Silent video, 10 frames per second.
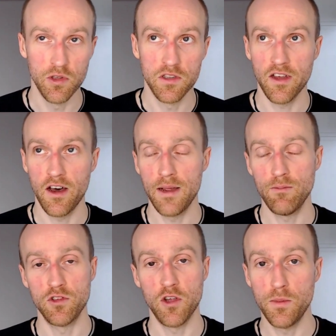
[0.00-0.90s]
the time,
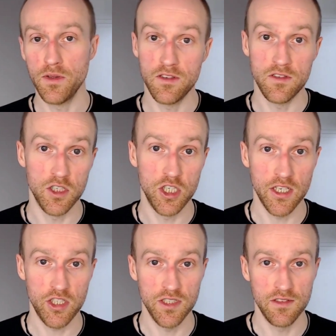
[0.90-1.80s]
was open to
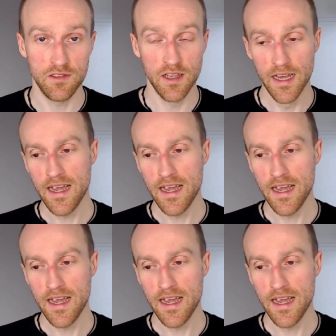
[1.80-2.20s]
suggestions,